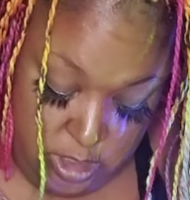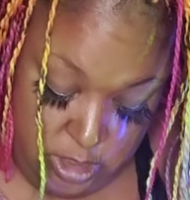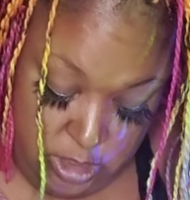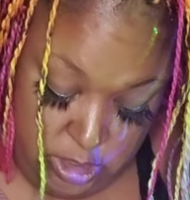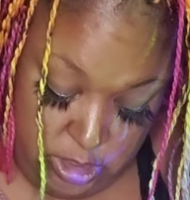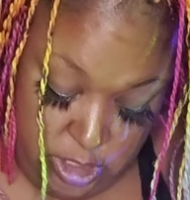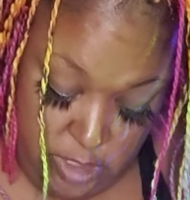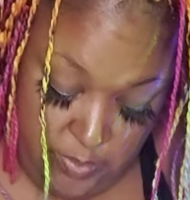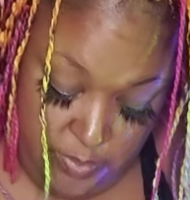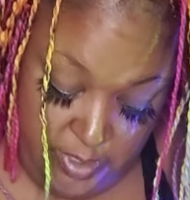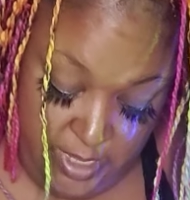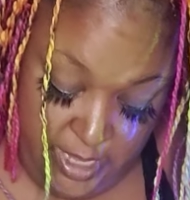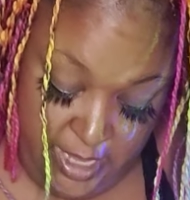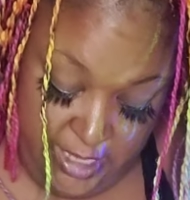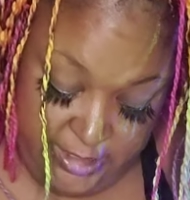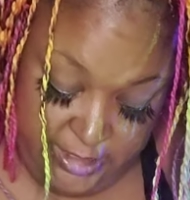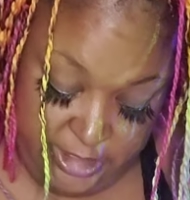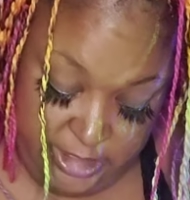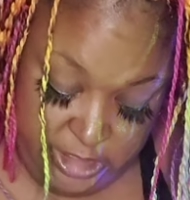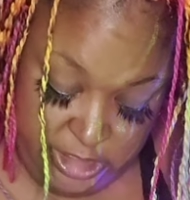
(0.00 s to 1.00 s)

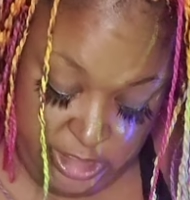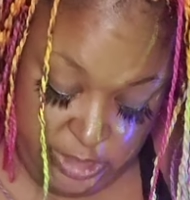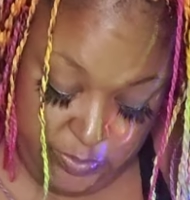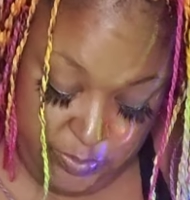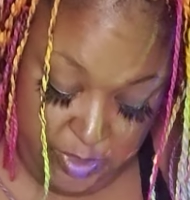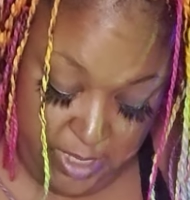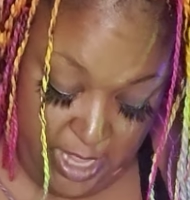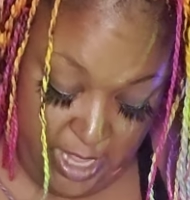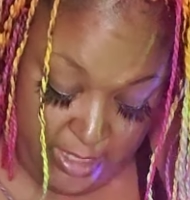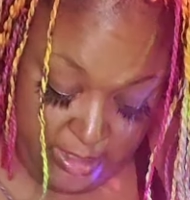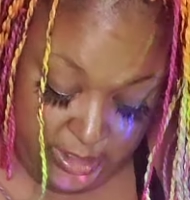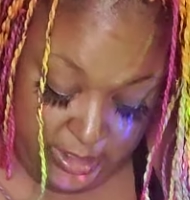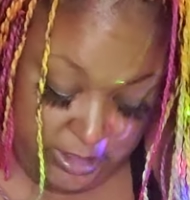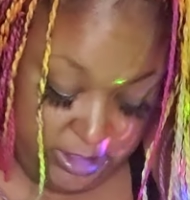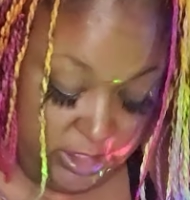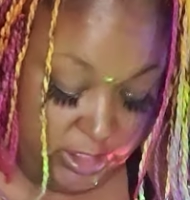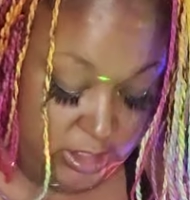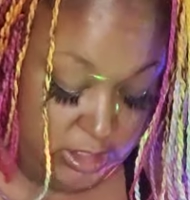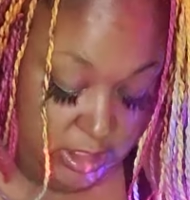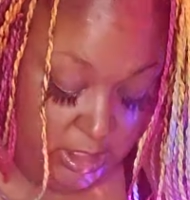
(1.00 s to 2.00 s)
subconscious is
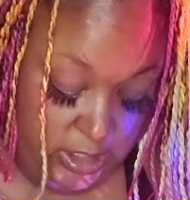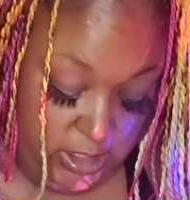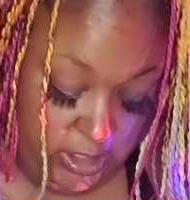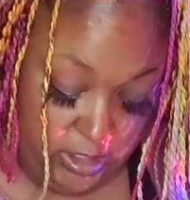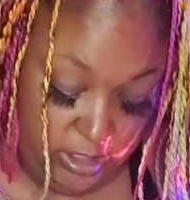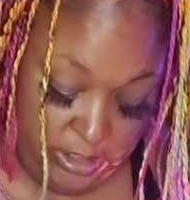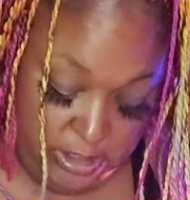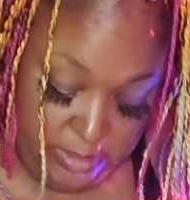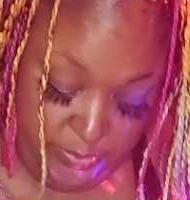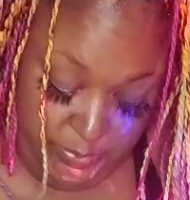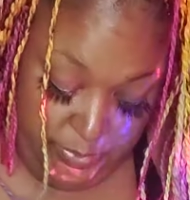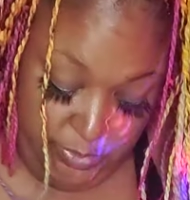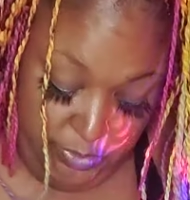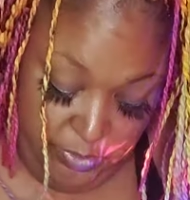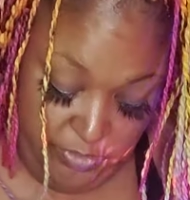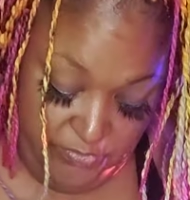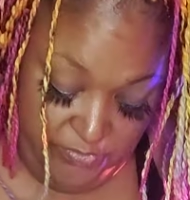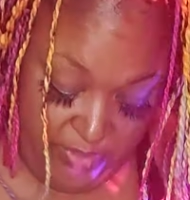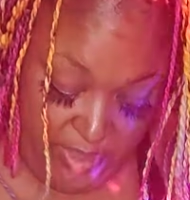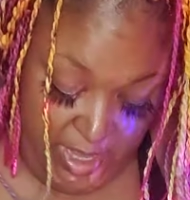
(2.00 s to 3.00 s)
blockages, healing and
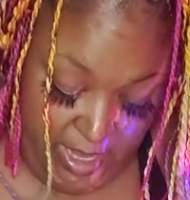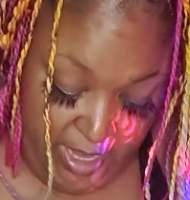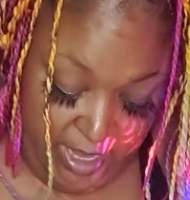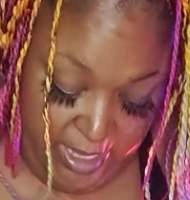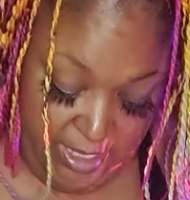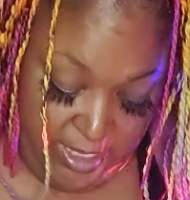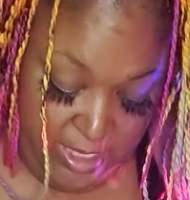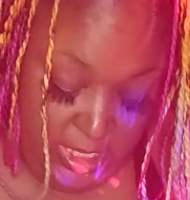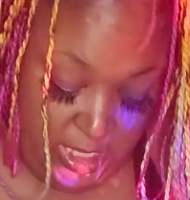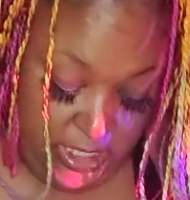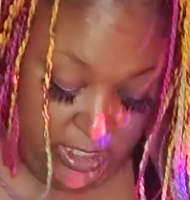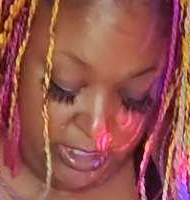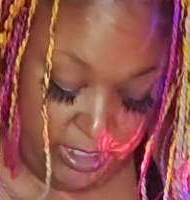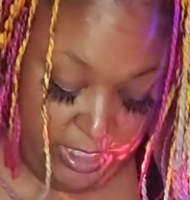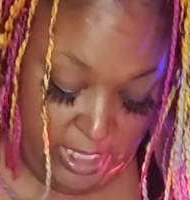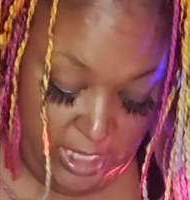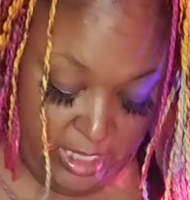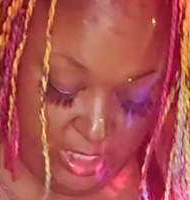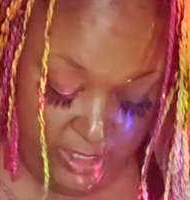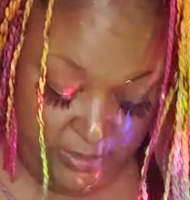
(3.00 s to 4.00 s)
purifying
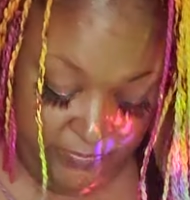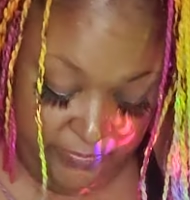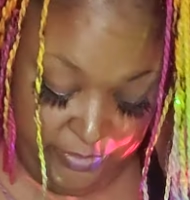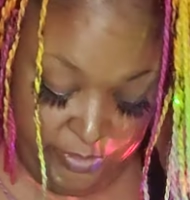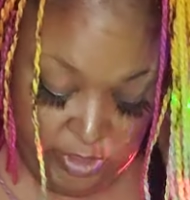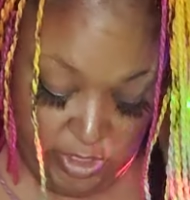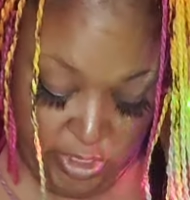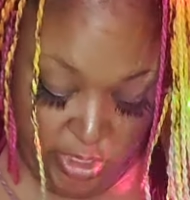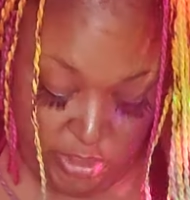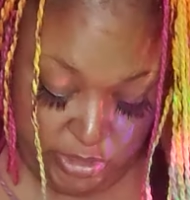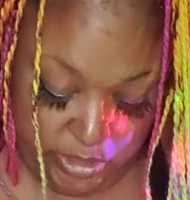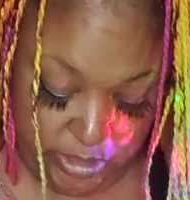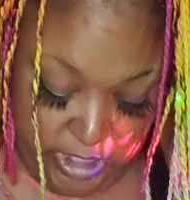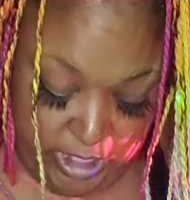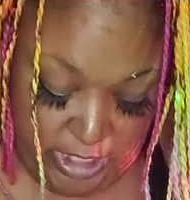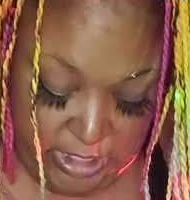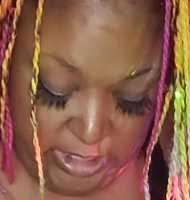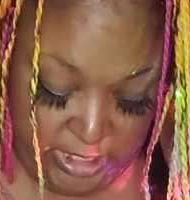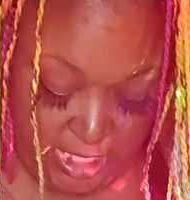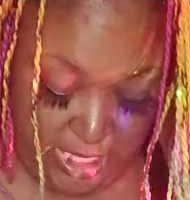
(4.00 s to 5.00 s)
negative thoughts
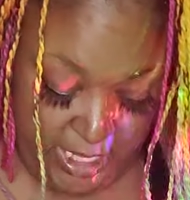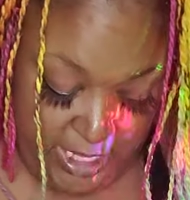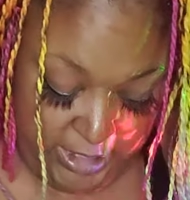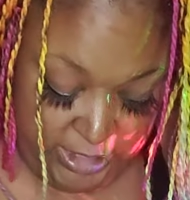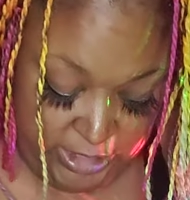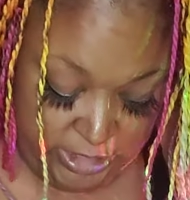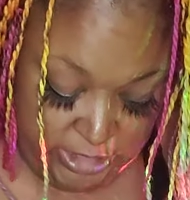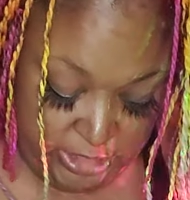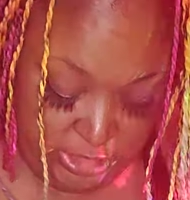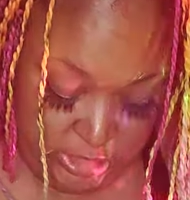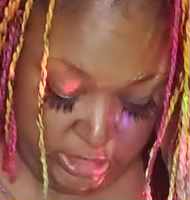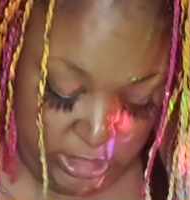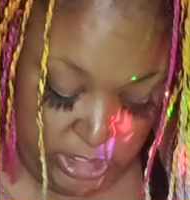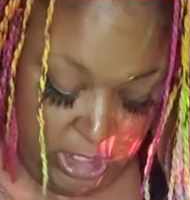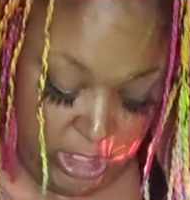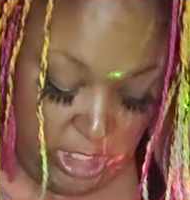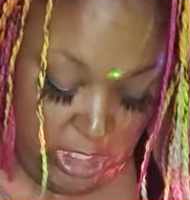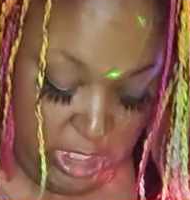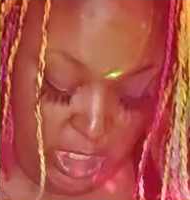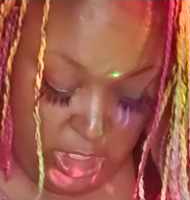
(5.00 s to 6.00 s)
and actions
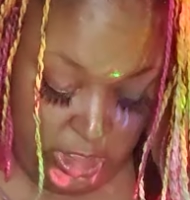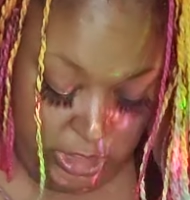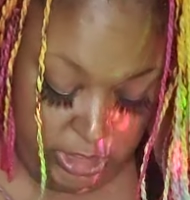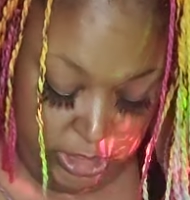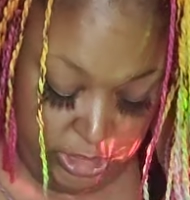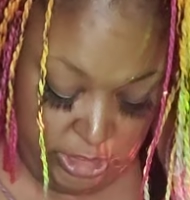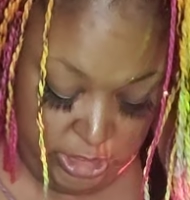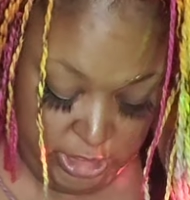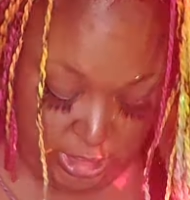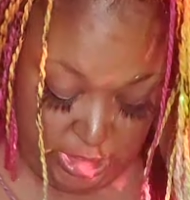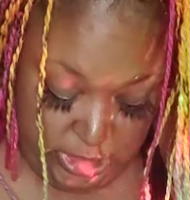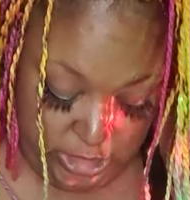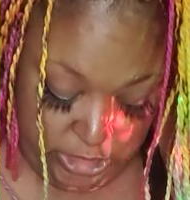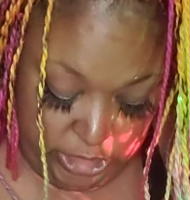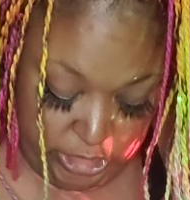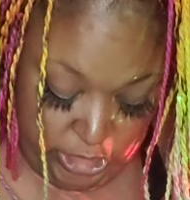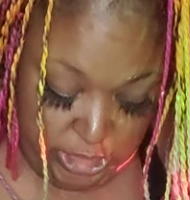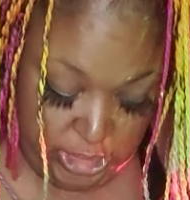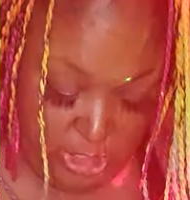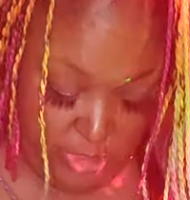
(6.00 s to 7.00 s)
under the
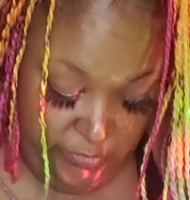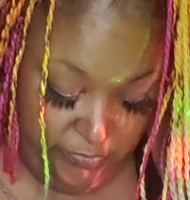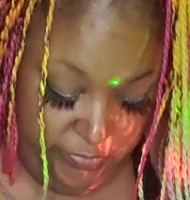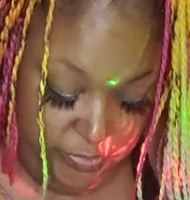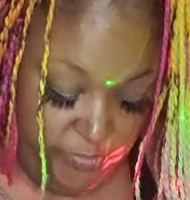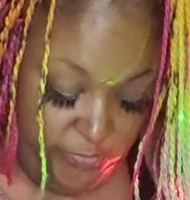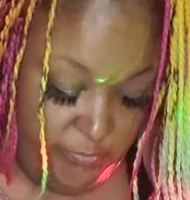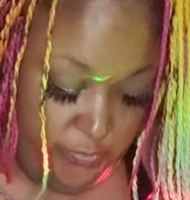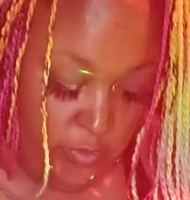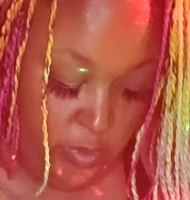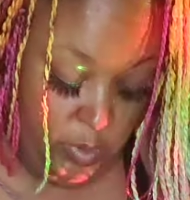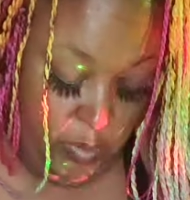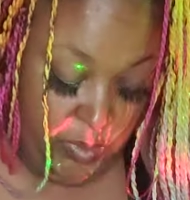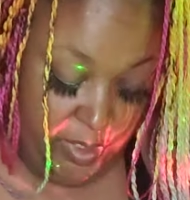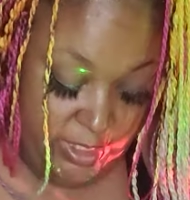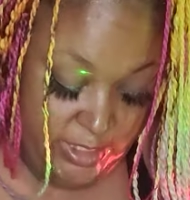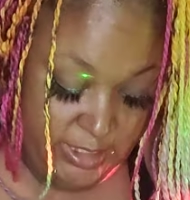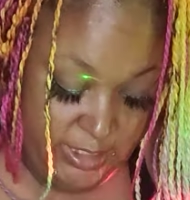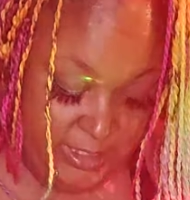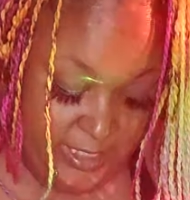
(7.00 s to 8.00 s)
energy of the
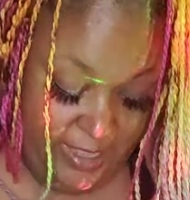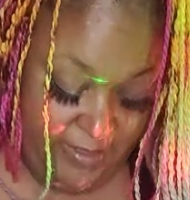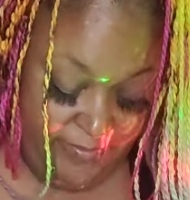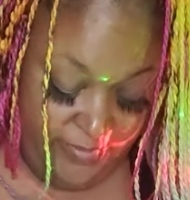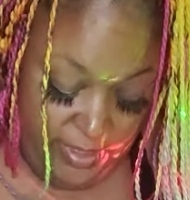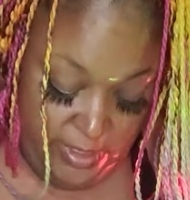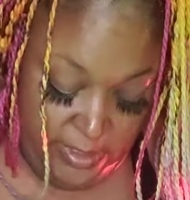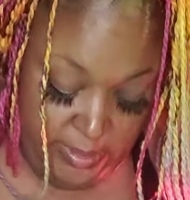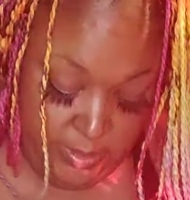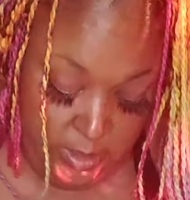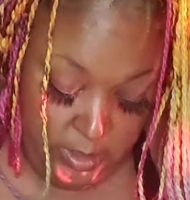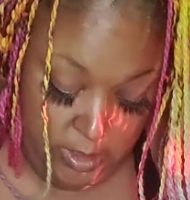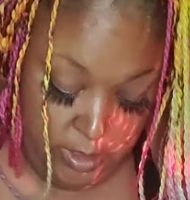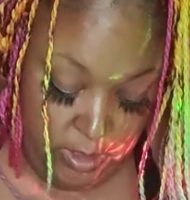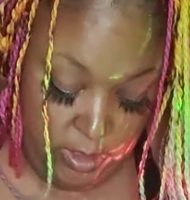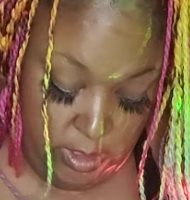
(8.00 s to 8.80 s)
417.